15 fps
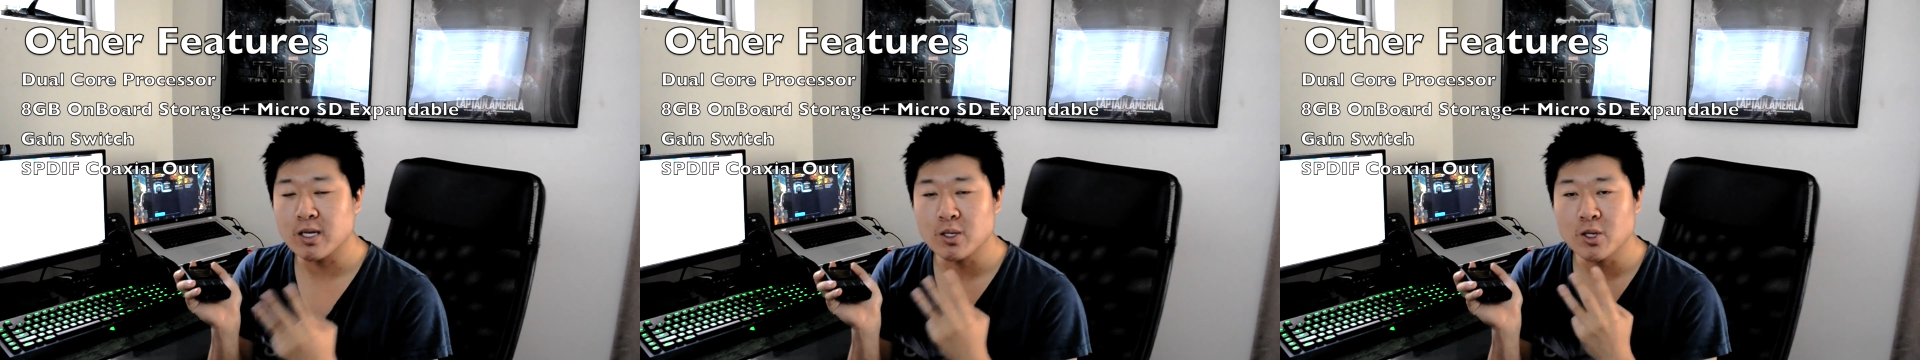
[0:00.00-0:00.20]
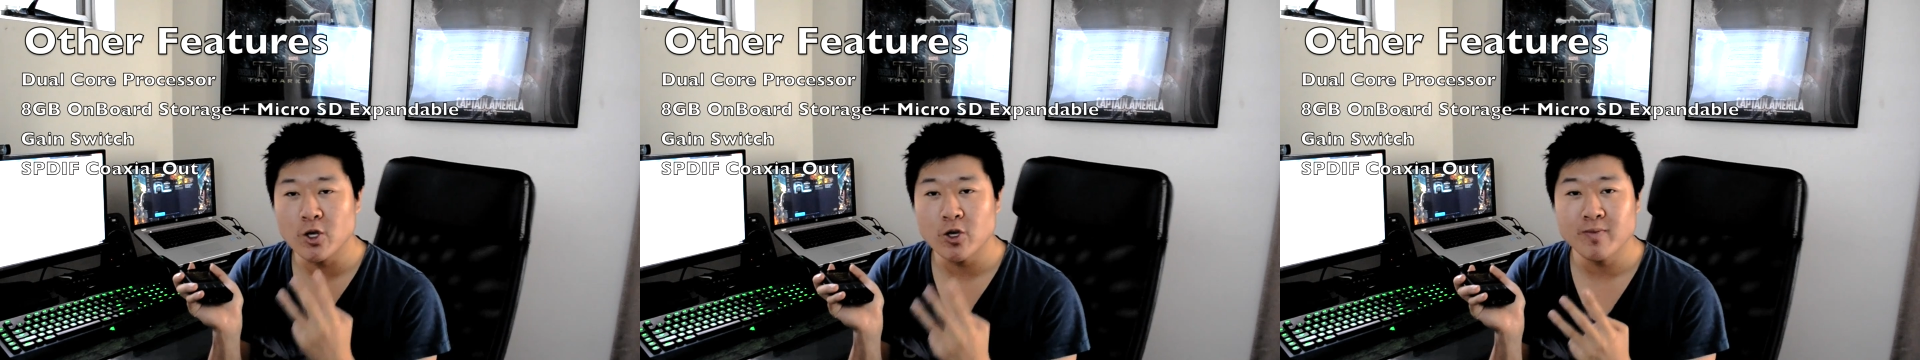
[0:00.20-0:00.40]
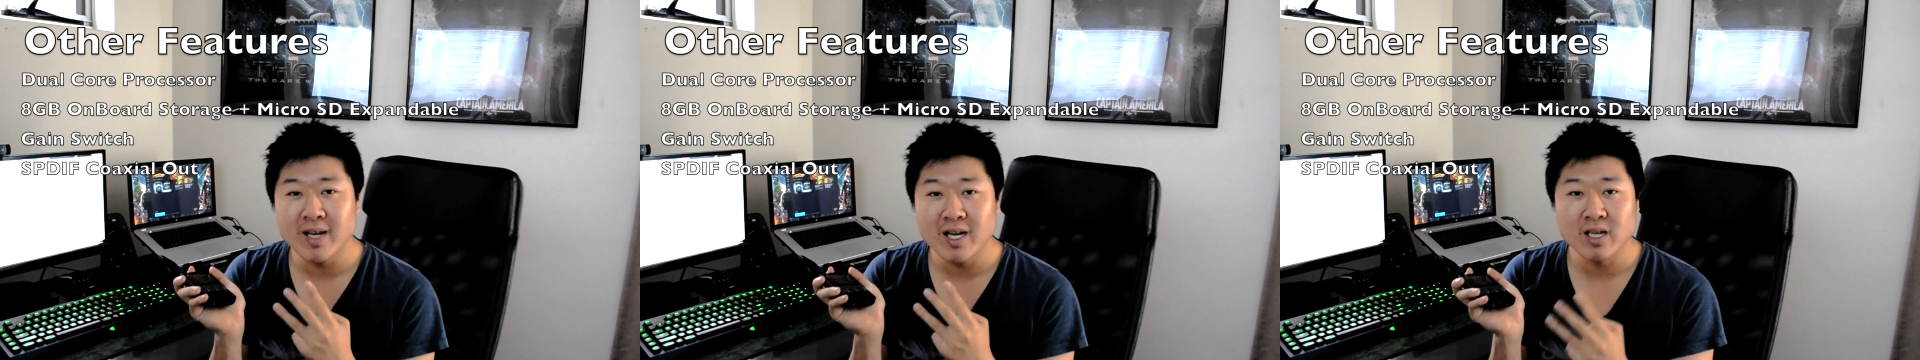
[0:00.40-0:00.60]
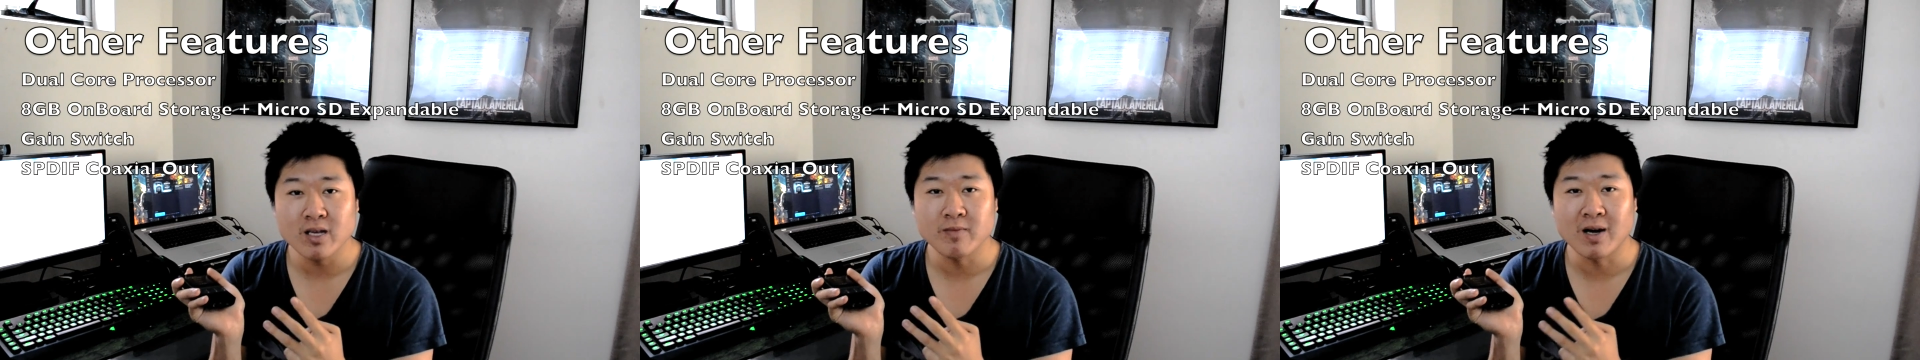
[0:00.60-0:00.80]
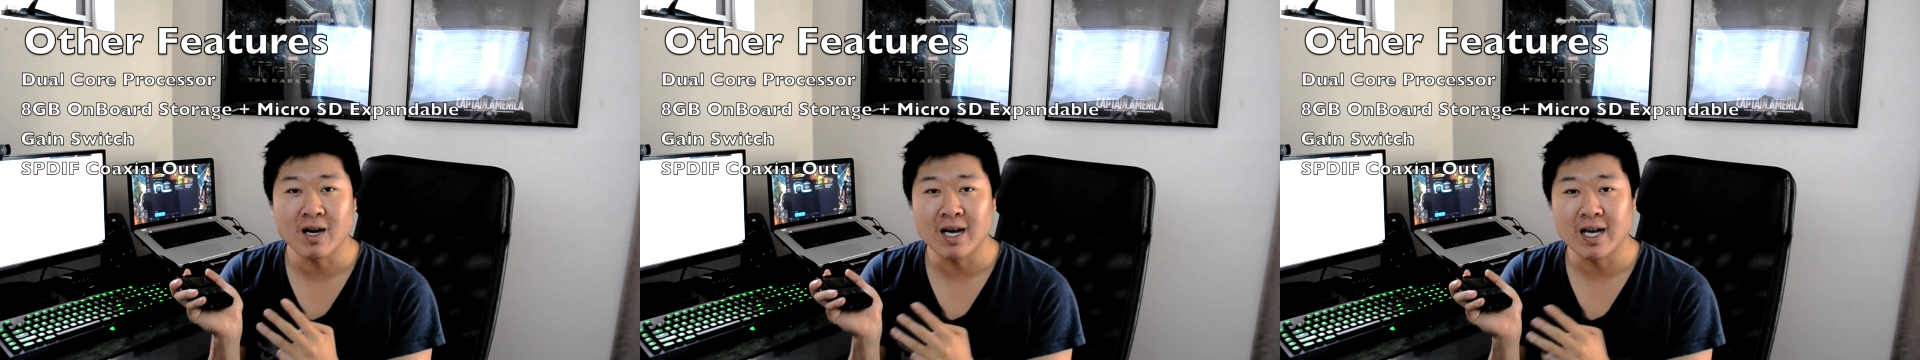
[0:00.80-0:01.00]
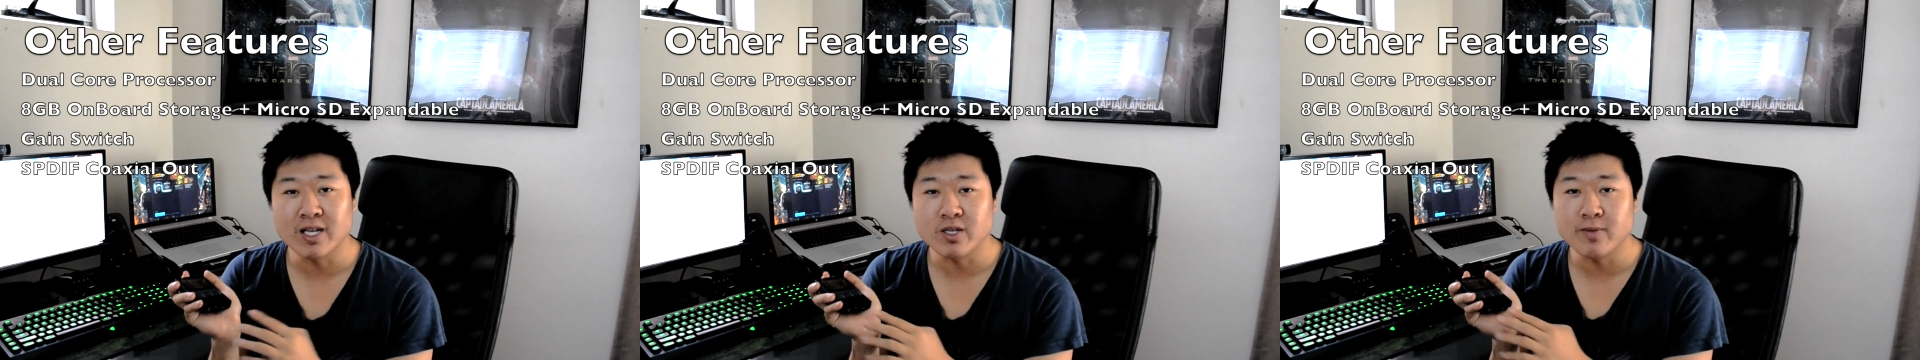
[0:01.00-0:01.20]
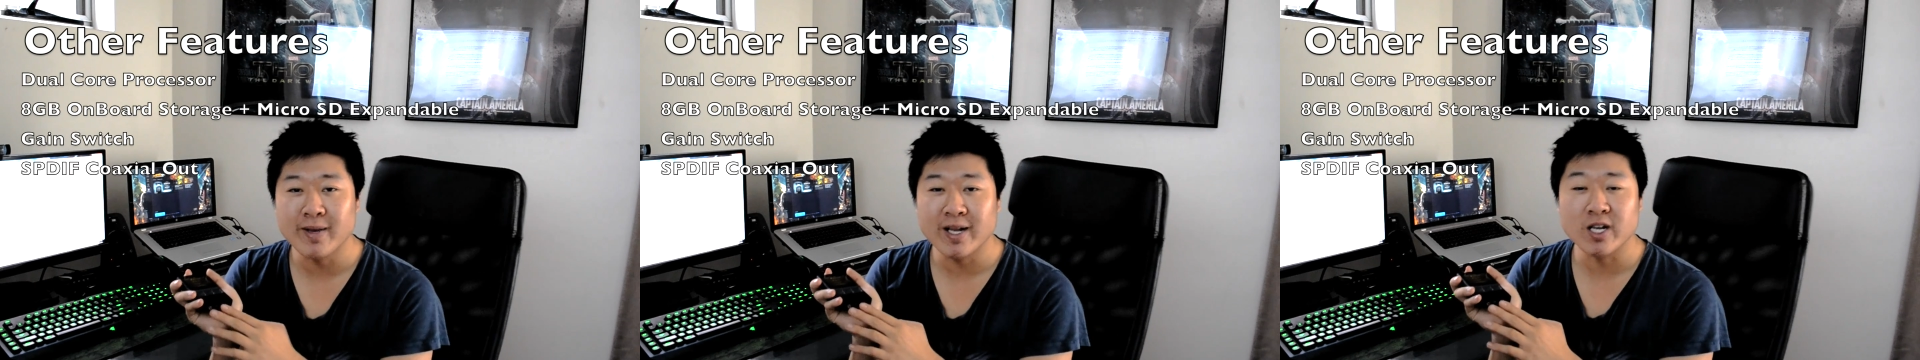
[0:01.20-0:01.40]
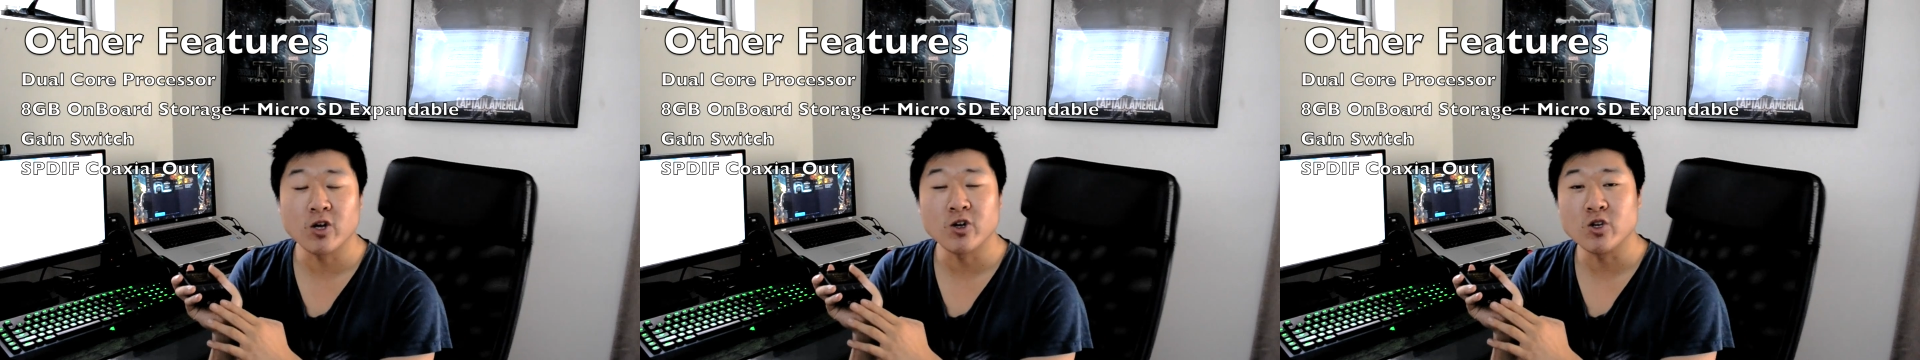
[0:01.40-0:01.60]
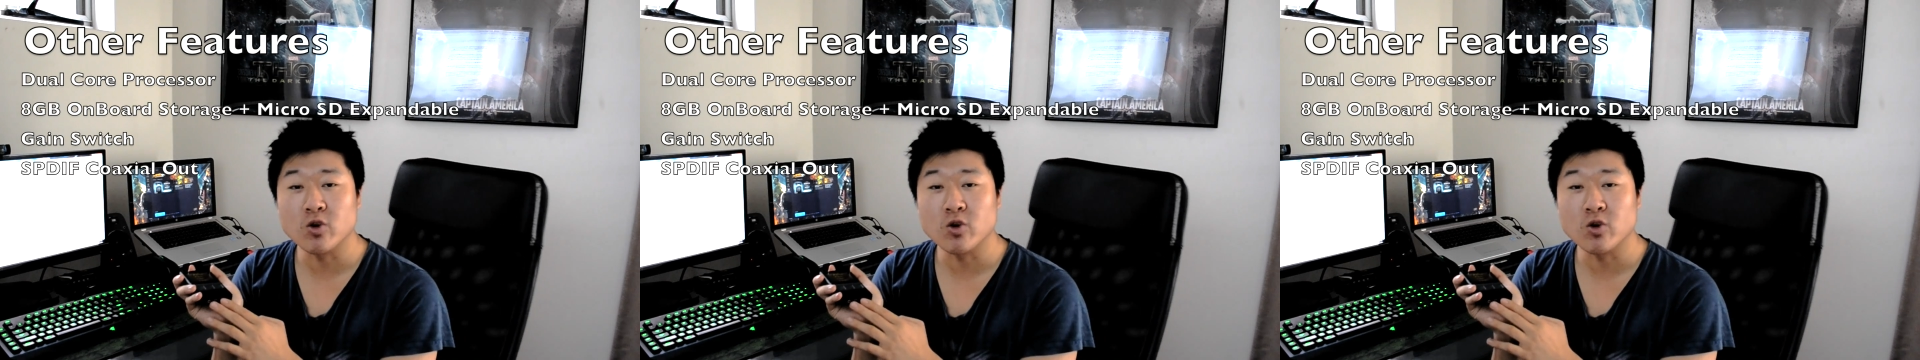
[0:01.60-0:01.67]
low, medium, high, depending on your